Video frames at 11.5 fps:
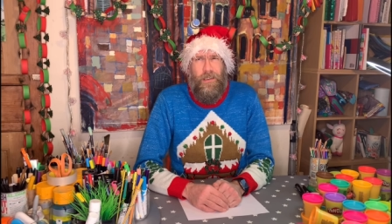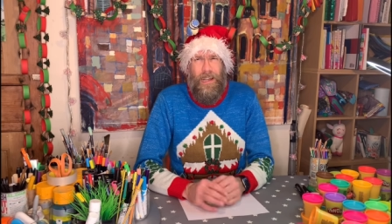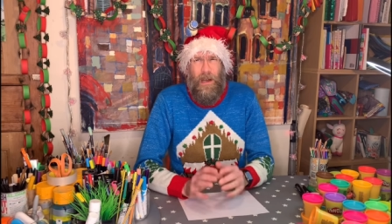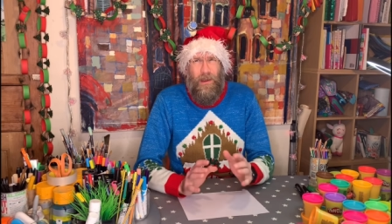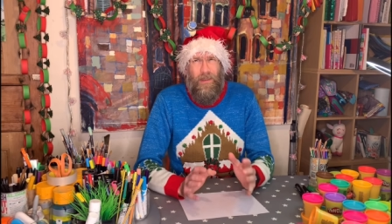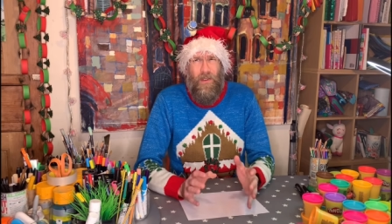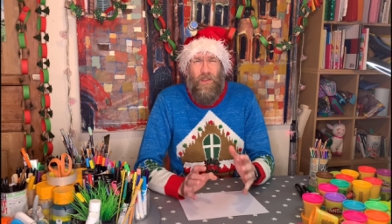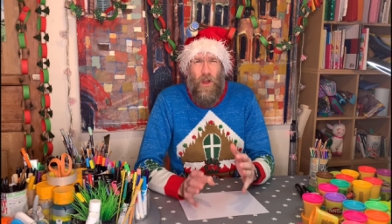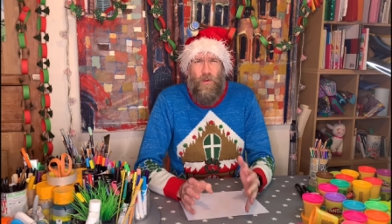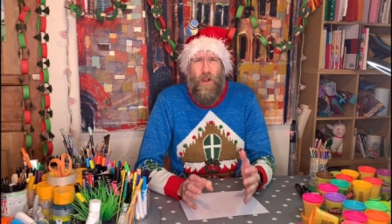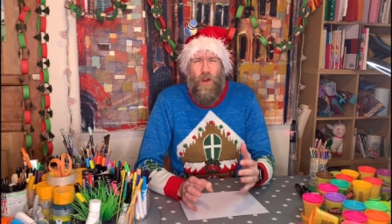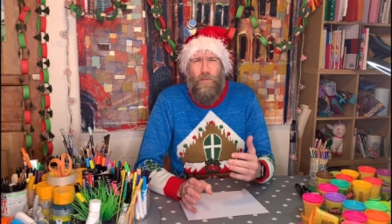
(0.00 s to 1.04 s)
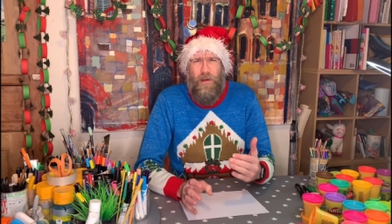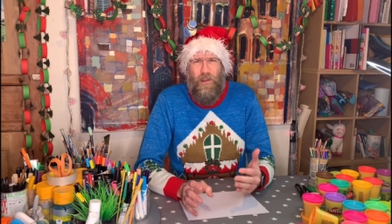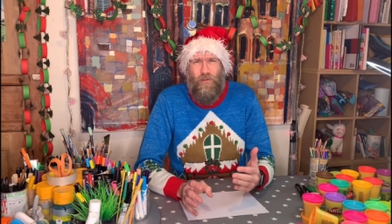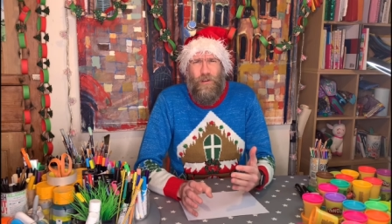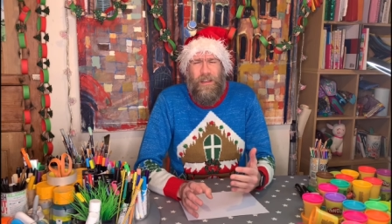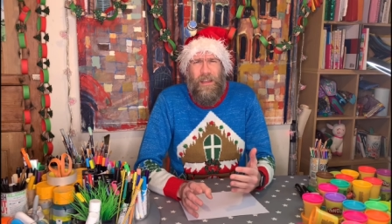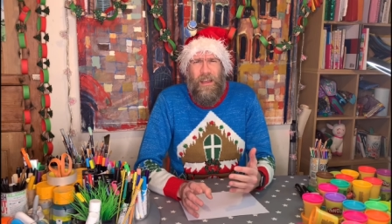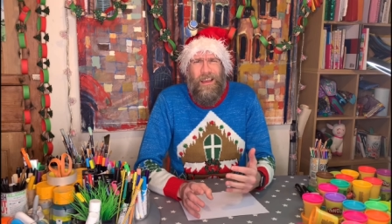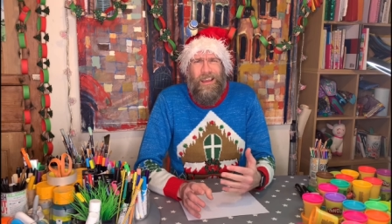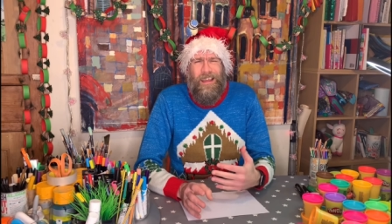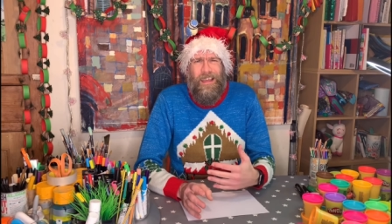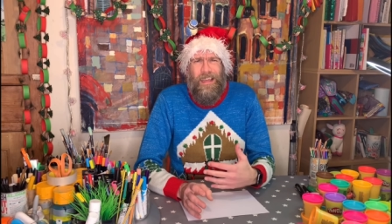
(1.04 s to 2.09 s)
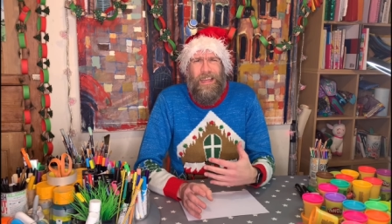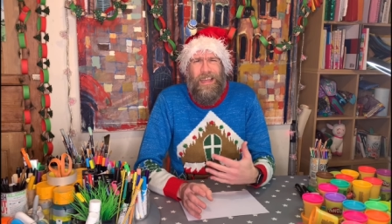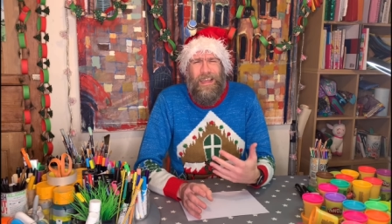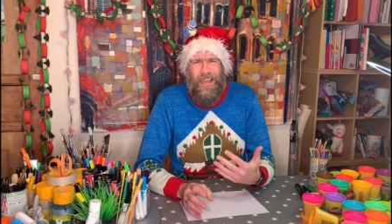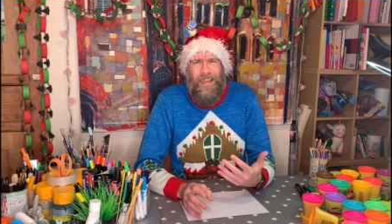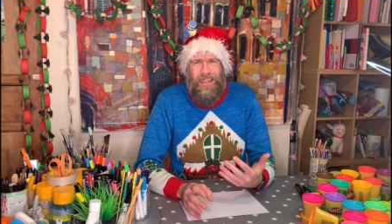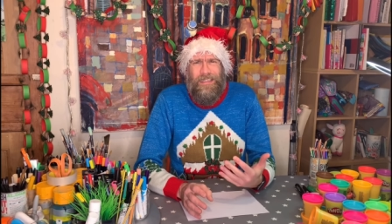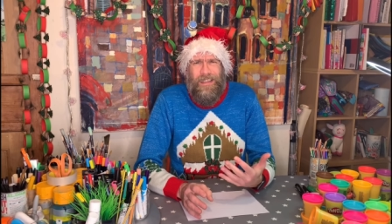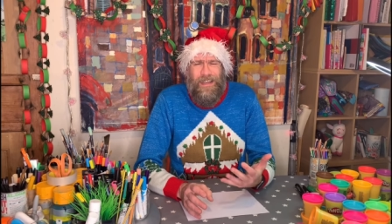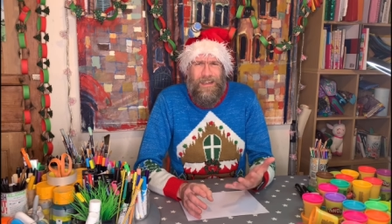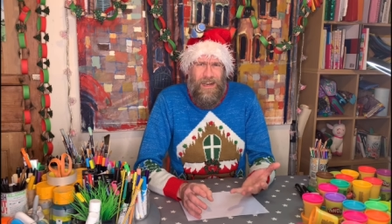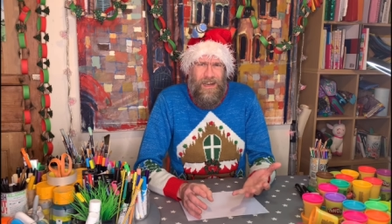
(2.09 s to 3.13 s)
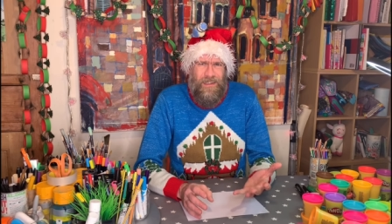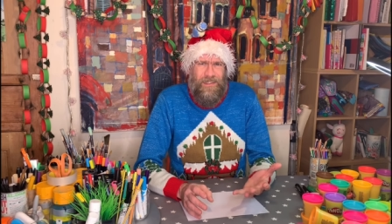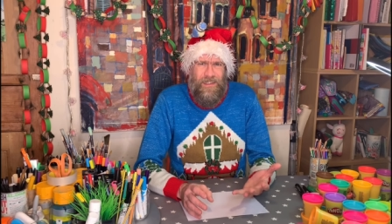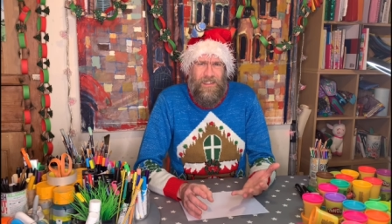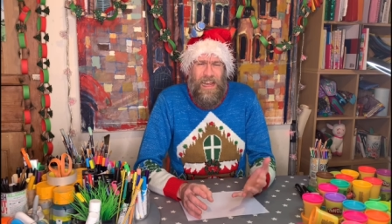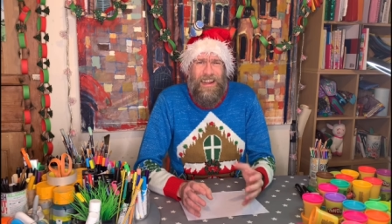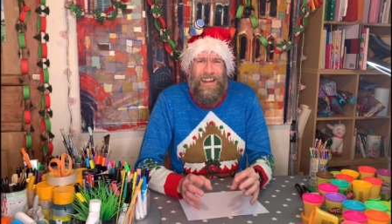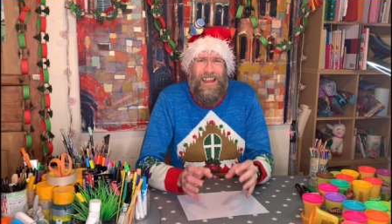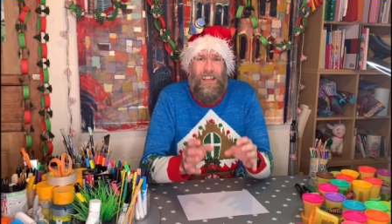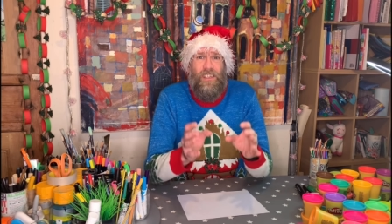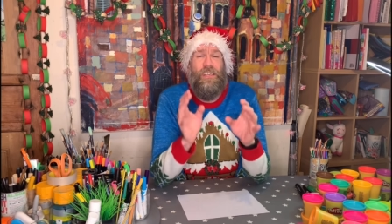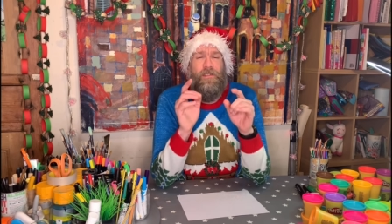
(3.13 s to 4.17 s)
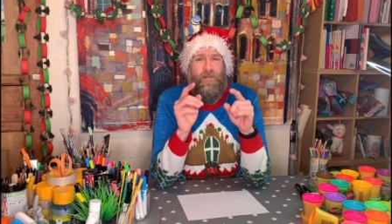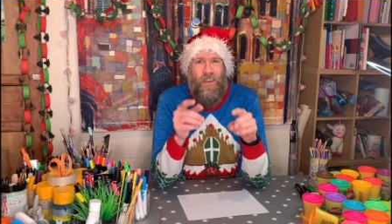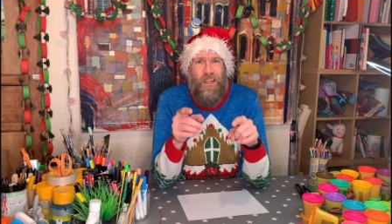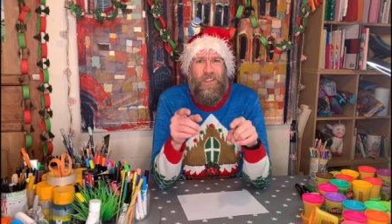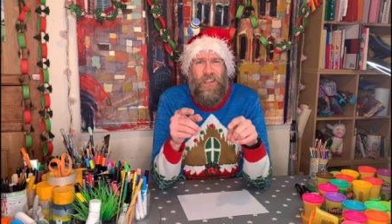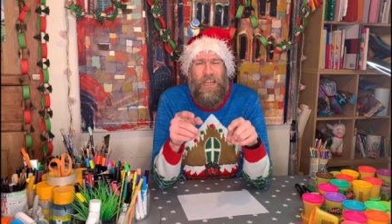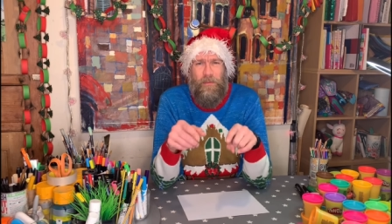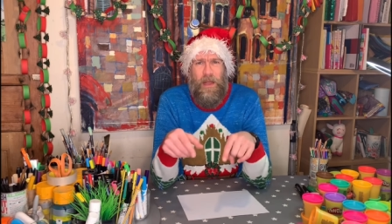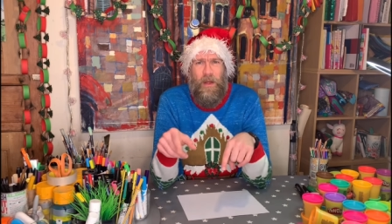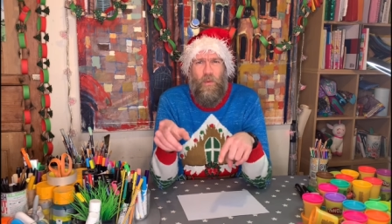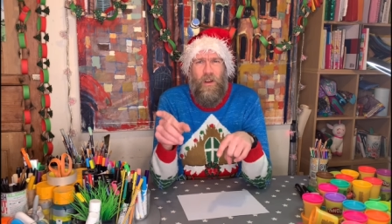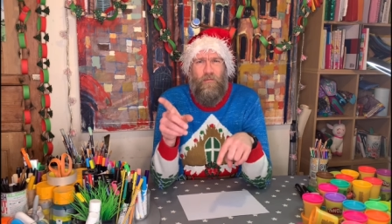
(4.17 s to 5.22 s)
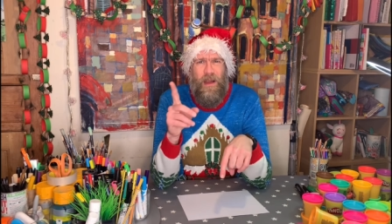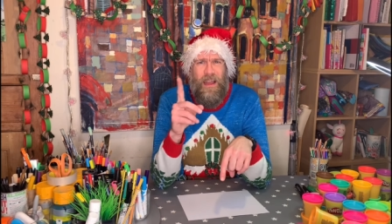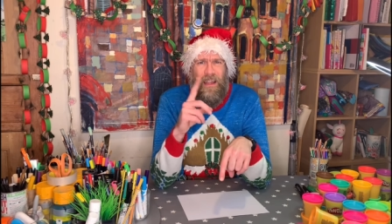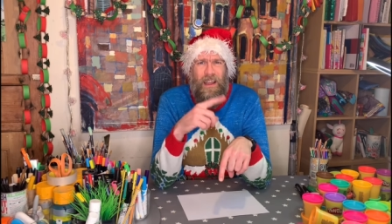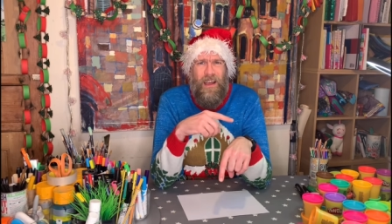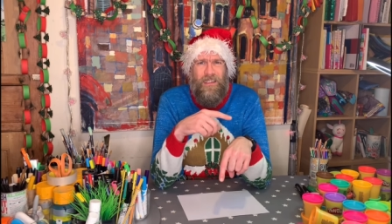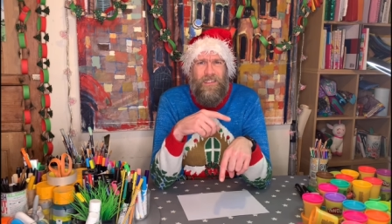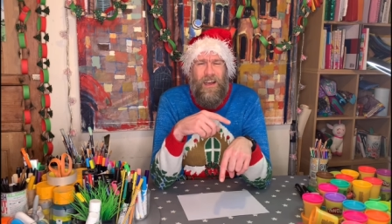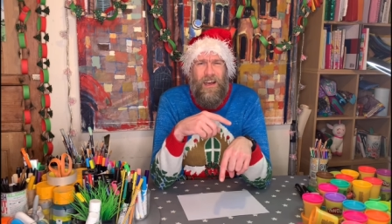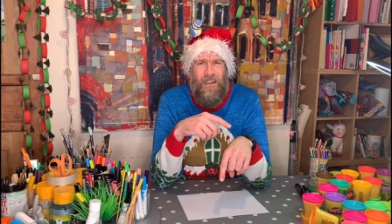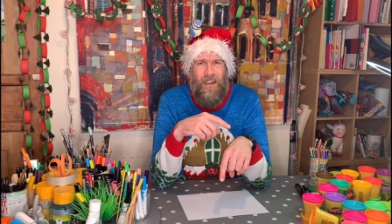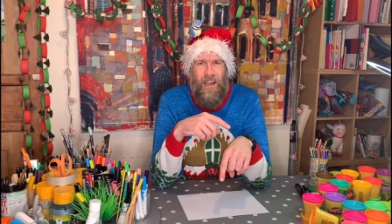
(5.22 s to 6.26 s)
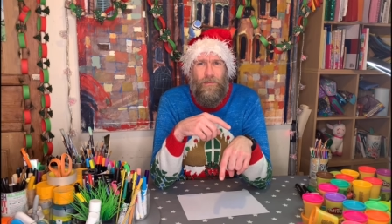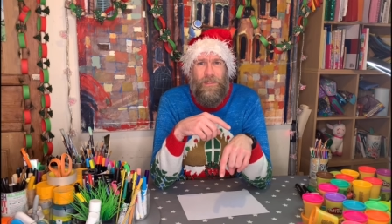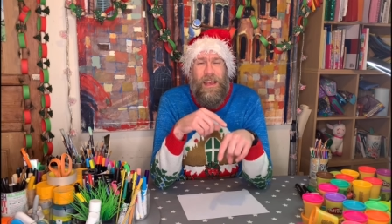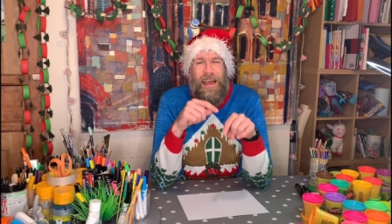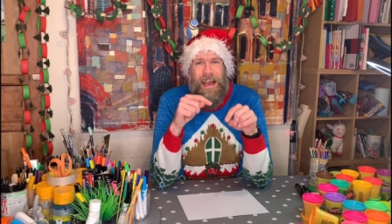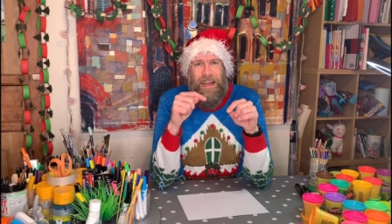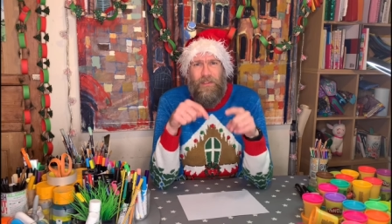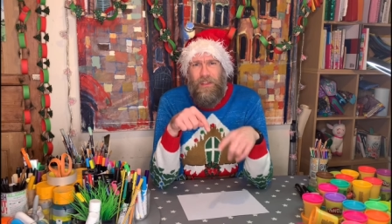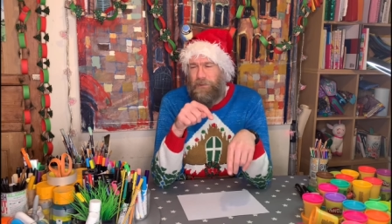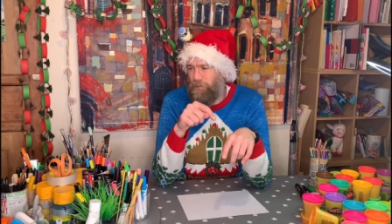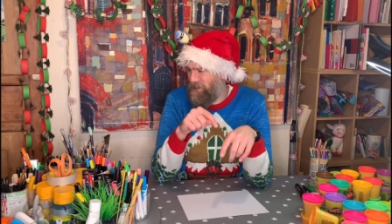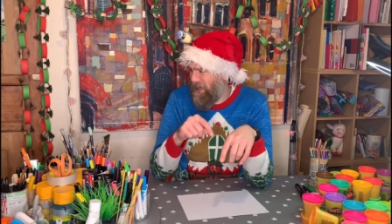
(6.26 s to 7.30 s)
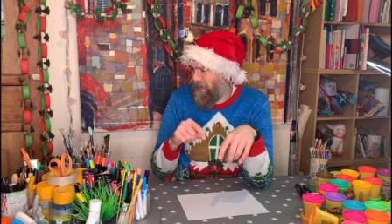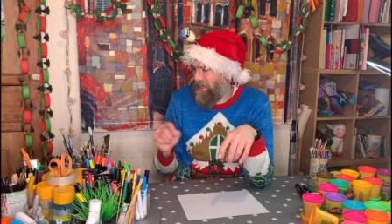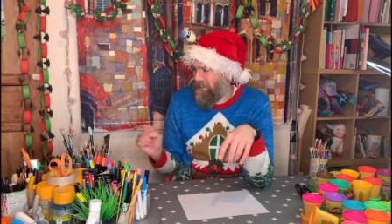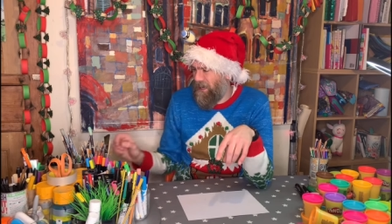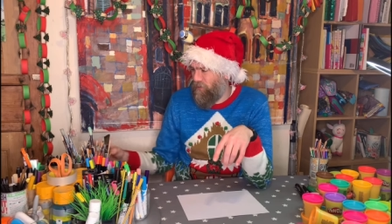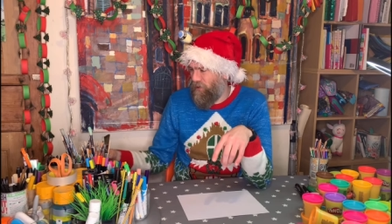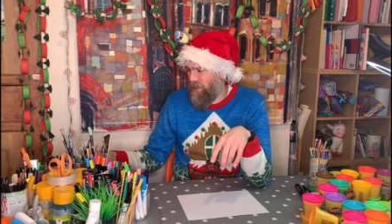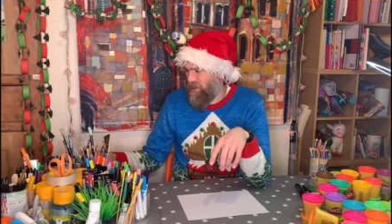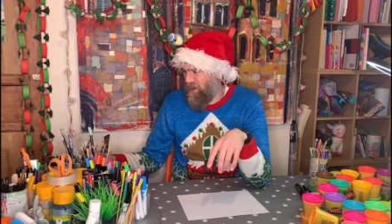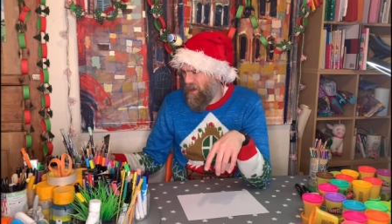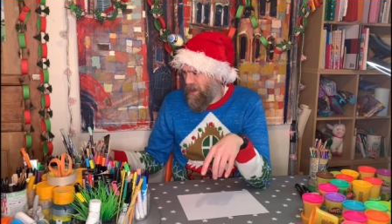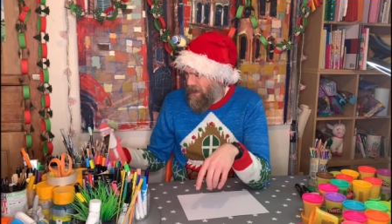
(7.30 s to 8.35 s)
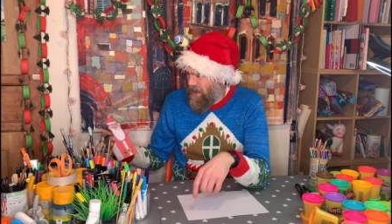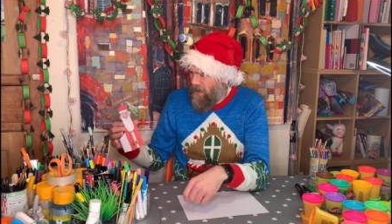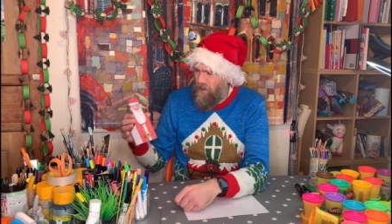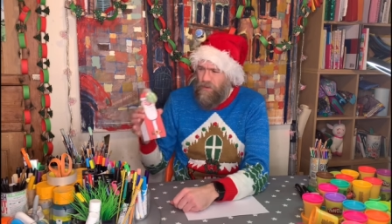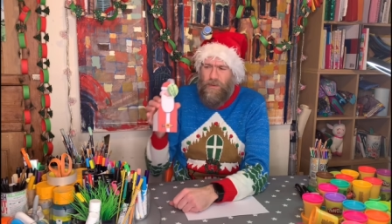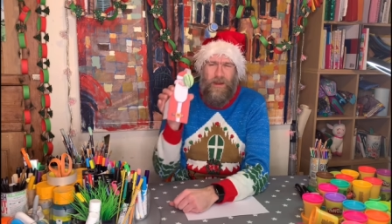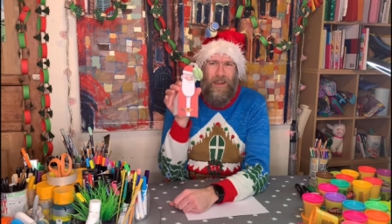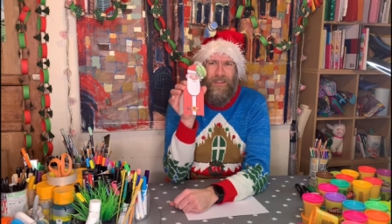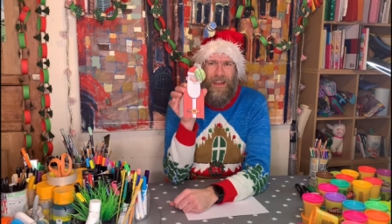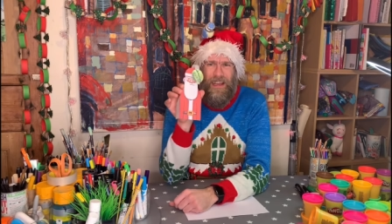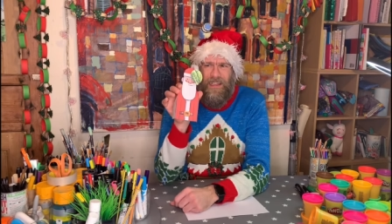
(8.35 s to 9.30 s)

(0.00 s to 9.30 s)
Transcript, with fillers: Now, if you don't know Magritte, he is an artist and I actually featured him in one of my last art clubs and this particular decoration, it looks a bit like that.